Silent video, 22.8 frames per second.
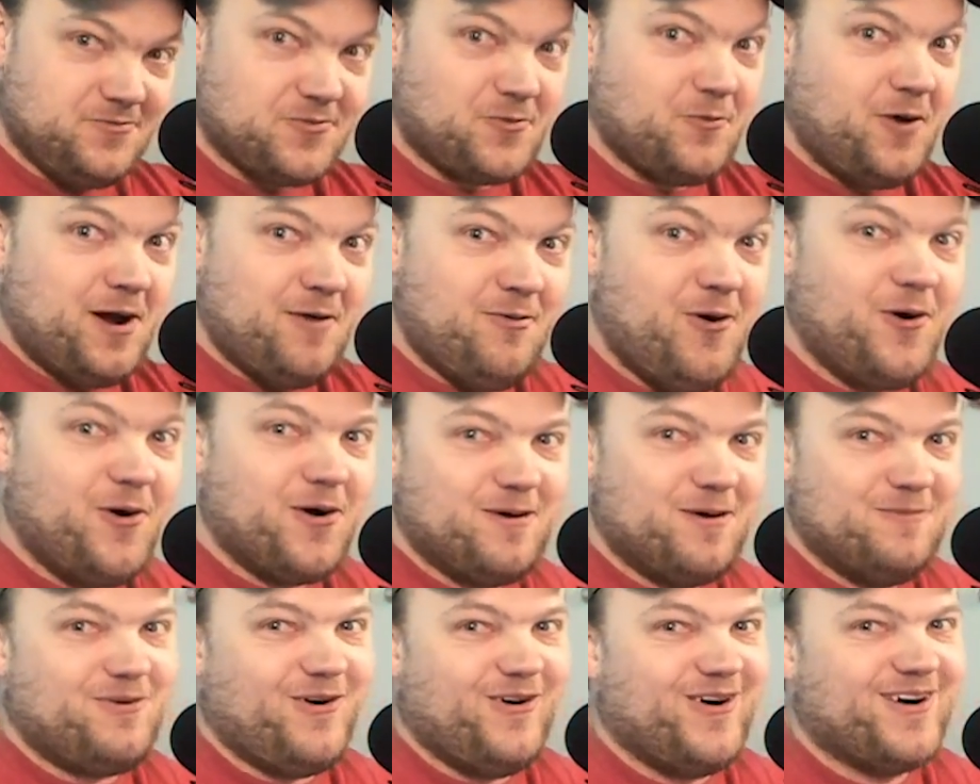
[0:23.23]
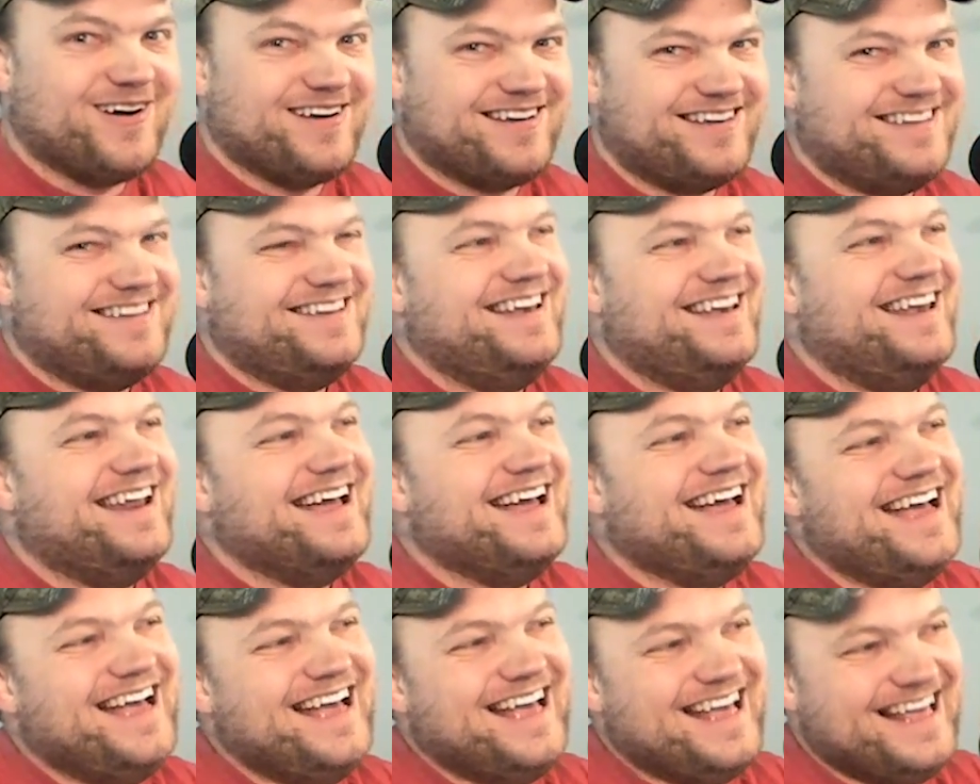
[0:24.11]
way more important
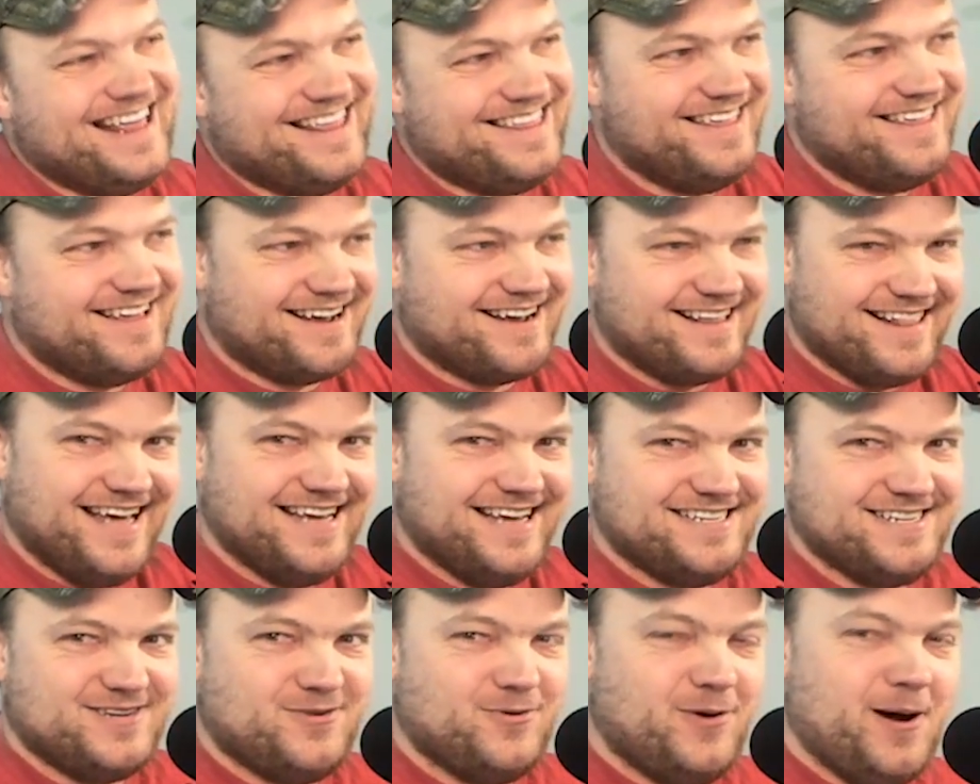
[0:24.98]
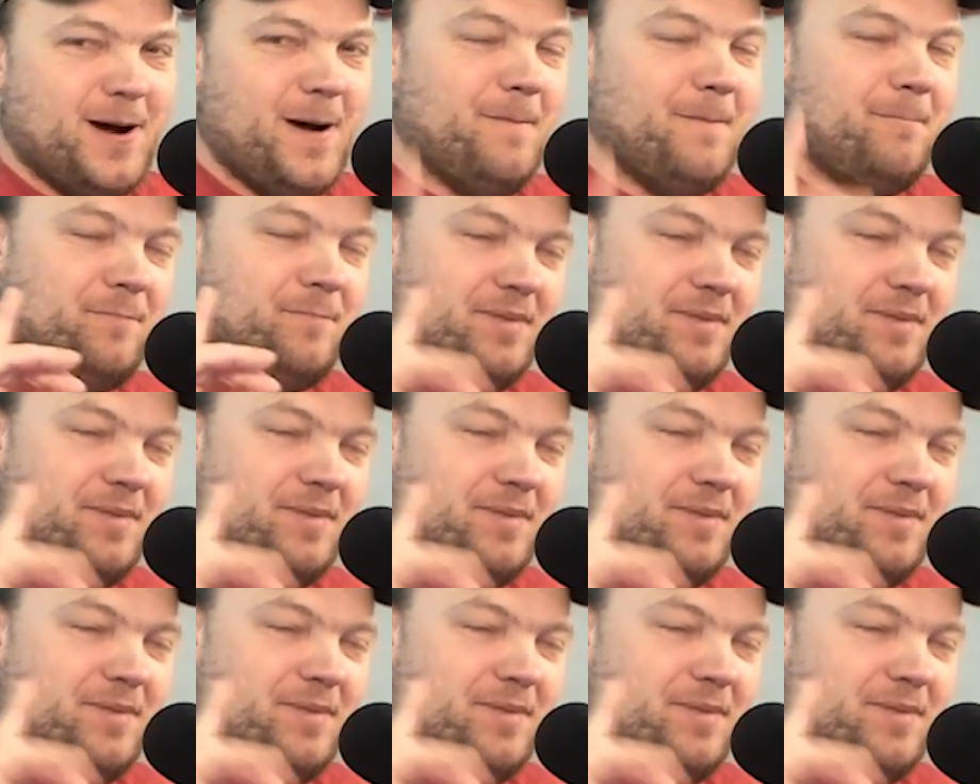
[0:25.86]
than classic WoW.